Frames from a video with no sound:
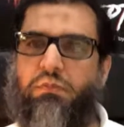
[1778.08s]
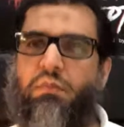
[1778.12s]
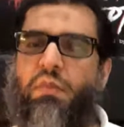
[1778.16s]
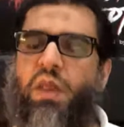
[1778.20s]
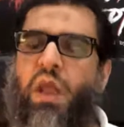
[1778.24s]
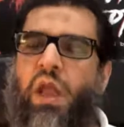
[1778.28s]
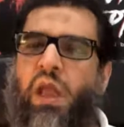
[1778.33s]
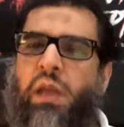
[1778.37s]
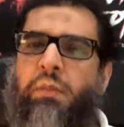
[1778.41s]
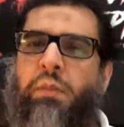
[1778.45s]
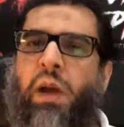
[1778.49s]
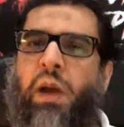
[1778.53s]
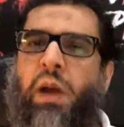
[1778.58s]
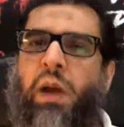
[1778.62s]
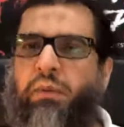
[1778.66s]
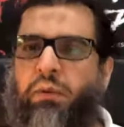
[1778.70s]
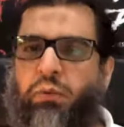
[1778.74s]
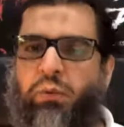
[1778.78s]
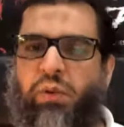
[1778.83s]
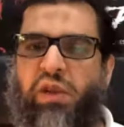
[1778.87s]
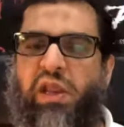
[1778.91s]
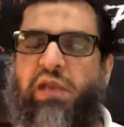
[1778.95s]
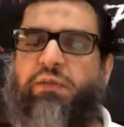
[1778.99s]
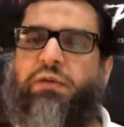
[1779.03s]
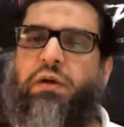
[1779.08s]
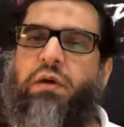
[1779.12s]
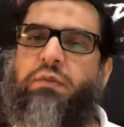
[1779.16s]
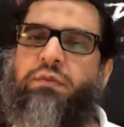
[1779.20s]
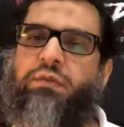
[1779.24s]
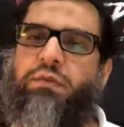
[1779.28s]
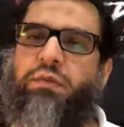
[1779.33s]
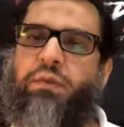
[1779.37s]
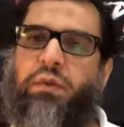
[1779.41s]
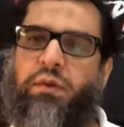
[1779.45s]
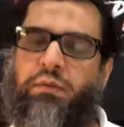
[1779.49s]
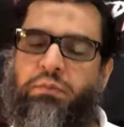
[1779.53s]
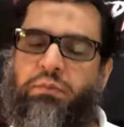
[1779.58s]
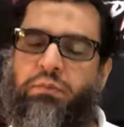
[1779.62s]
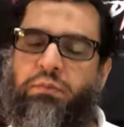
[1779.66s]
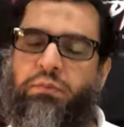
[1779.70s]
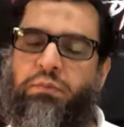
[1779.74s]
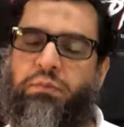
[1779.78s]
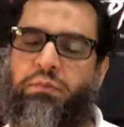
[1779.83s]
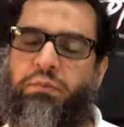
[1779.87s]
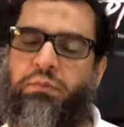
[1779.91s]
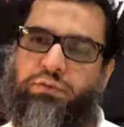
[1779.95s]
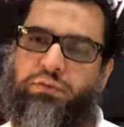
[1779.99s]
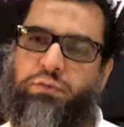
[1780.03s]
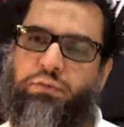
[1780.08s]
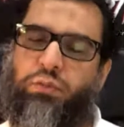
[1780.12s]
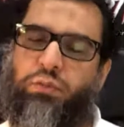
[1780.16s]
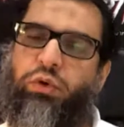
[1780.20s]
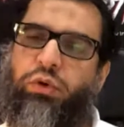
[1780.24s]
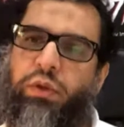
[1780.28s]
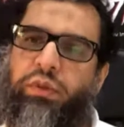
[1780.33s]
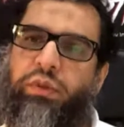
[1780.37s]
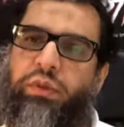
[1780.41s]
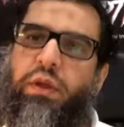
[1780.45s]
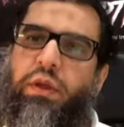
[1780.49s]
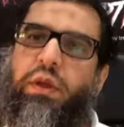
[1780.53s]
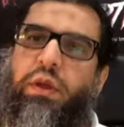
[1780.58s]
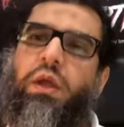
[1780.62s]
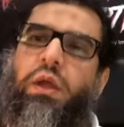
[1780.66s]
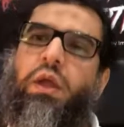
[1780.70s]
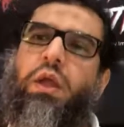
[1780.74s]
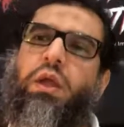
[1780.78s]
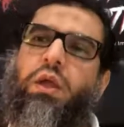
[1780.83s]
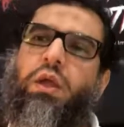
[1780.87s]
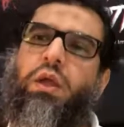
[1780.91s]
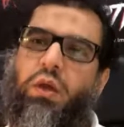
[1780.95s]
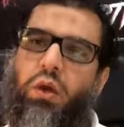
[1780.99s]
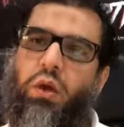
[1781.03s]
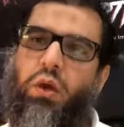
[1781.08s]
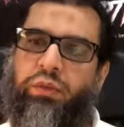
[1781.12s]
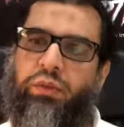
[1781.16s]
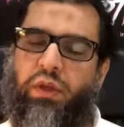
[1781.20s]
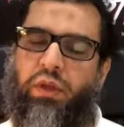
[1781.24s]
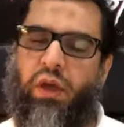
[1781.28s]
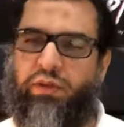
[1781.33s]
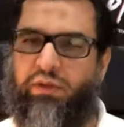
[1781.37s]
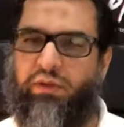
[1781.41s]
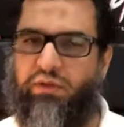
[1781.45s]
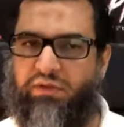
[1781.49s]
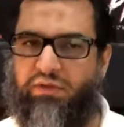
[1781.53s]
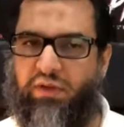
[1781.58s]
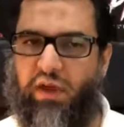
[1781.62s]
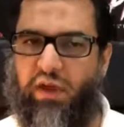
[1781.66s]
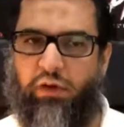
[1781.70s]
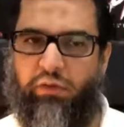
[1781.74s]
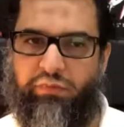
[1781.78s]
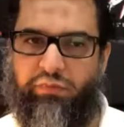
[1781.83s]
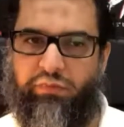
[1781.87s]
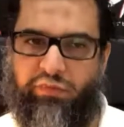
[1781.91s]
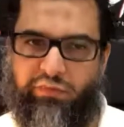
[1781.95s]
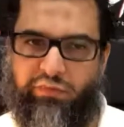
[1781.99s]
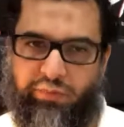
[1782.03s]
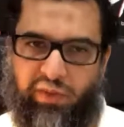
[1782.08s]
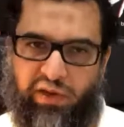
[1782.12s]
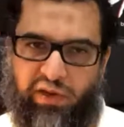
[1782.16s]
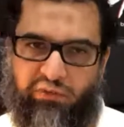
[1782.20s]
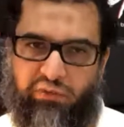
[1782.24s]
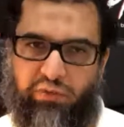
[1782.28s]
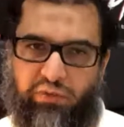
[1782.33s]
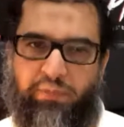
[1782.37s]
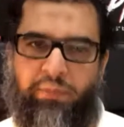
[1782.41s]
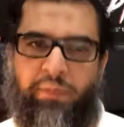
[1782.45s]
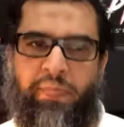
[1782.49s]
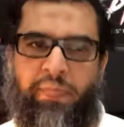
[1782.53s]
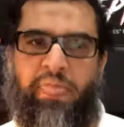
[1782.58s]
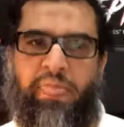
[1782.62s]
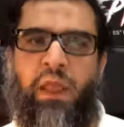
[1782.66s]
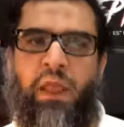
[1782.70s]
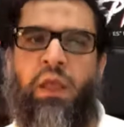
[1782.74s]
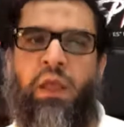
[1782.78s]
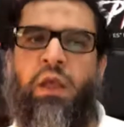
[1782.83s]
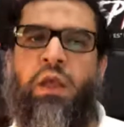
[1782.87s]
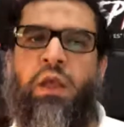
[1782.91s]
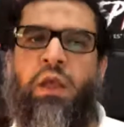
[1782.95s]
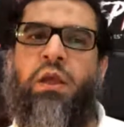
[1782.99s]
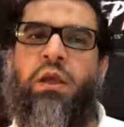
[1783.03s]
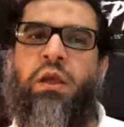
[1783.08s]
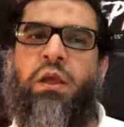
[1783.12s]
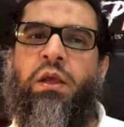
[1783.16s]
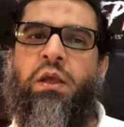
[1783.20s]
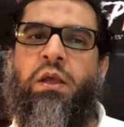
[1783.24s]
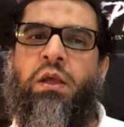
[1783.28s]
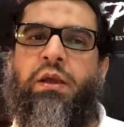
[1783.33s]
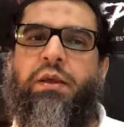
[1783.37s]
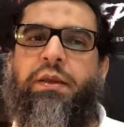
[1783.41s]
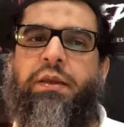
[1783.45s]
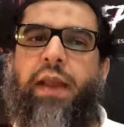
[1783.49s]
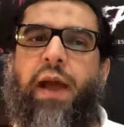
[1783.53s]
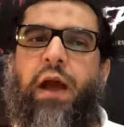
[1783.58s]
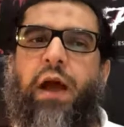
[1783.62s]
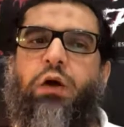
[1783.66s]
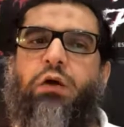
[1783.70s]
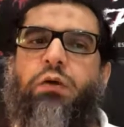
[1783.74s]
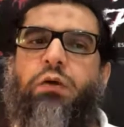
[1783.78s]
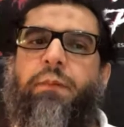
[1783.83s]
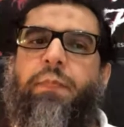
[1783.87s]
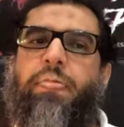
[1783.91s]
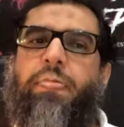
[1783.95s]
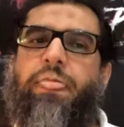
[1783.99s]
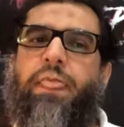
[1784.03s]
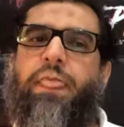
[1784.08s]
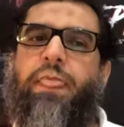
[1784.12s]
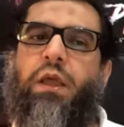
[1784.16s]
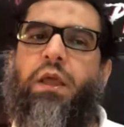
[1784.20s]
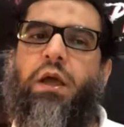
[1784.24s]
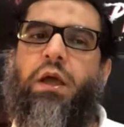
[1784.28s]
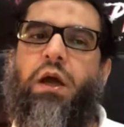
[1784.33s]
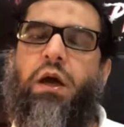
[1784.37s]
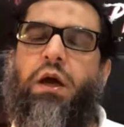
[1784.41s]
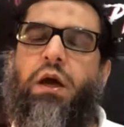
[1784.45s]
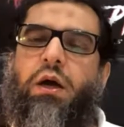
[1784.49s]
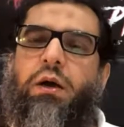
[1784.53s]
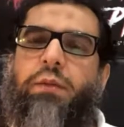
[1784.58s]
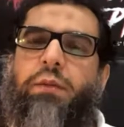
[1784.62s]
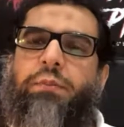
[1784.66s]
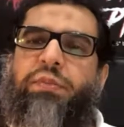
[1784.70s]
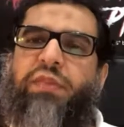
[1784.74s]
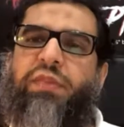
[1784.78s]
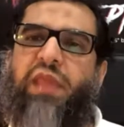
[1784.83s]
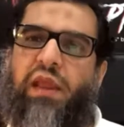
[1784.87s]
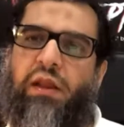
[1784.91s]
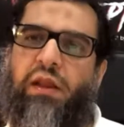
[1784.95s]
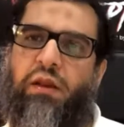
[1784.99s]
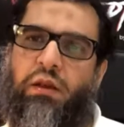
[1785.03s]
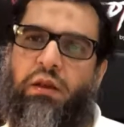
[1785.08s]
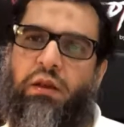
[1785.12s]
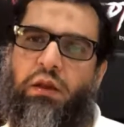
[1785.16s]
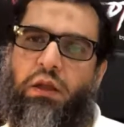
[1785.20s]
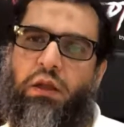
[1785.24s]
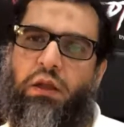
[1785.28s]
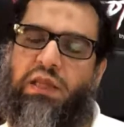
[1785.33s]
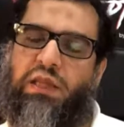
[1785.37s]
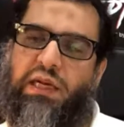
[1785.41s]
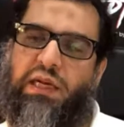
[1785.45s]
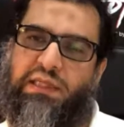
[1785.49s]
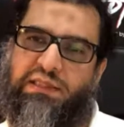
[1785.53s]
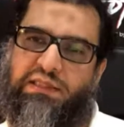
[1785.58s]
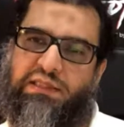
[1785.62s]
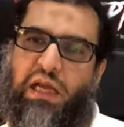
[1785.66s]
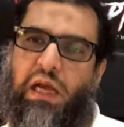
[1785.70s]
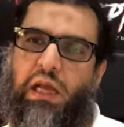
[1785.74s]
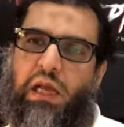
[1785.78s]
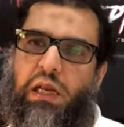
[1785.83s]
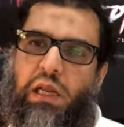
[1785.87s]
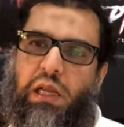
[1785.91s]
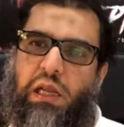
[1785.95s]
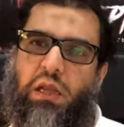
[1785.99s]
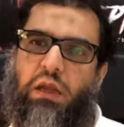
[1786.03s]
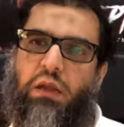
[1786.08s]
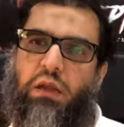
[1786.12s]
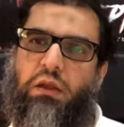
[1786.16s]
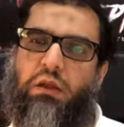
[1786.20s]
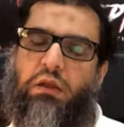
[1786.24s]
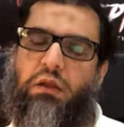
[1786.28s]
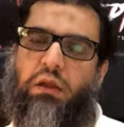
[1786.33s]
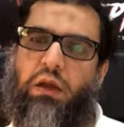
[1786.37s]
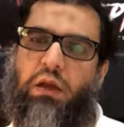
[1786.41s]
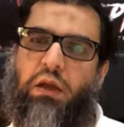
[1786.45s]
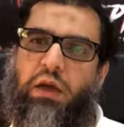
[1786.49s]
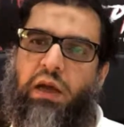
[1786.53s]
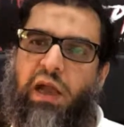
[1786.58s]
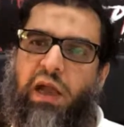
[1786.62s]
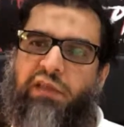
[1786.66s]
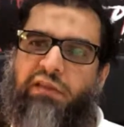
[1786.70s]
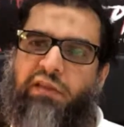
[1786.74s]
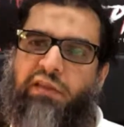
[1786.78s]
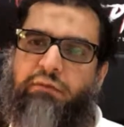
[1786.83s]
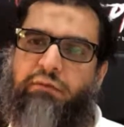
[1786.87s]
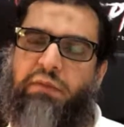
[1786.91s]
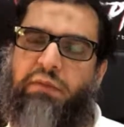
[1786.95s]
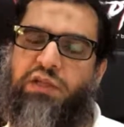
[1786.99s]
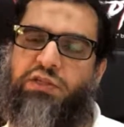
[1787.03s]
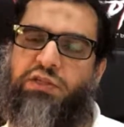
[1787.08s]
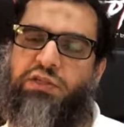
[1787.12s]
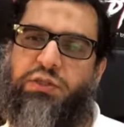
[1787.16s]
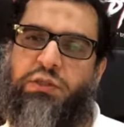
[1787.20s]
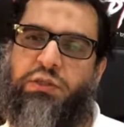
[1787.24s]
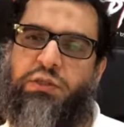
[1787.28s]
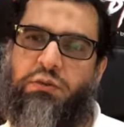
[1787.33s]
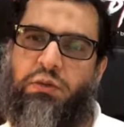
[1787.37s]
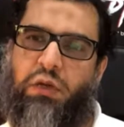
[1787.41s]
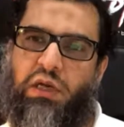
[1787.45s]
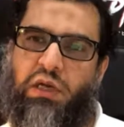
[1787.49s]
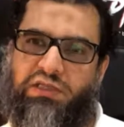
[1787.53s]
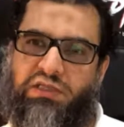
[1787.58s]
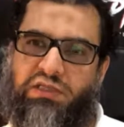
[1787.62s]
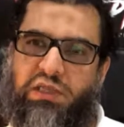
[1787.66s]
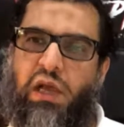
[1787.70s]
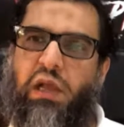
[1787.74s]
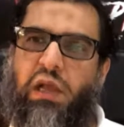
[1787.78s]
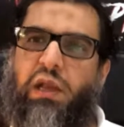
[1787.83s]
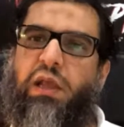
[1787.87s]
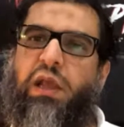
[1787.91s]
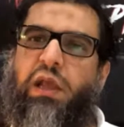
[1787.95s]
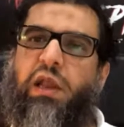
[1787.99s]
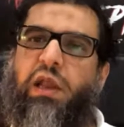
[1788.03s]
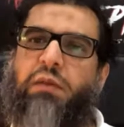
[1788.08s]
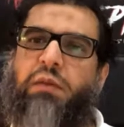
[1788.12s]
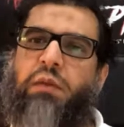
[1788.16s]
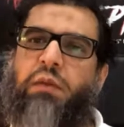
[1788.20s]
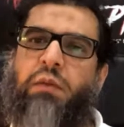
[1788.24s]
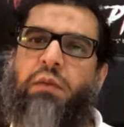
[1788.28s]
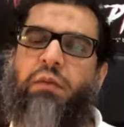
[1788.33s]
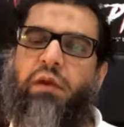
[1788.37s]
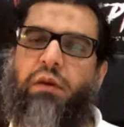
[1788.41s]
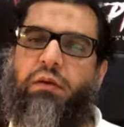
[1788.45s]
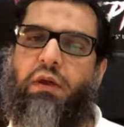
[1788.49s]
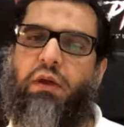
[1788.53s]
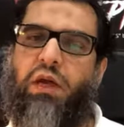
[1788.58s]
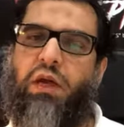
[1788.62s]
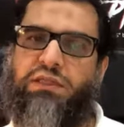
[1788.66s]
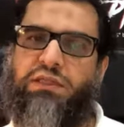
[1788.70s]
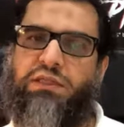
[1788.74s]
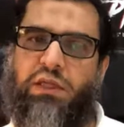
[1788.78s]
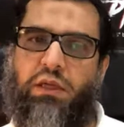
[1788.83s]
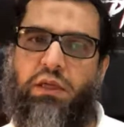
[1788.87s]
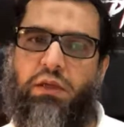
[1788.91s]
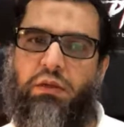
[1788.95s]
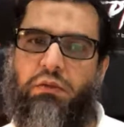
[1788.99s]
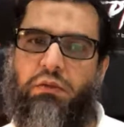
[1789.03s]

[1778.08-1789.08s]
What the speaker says: Imam Abu Hanifa was more on the other side of the spectrum. Now, then the Ghazali, as I've mentioned, Ghazali and Imam Al-Razi,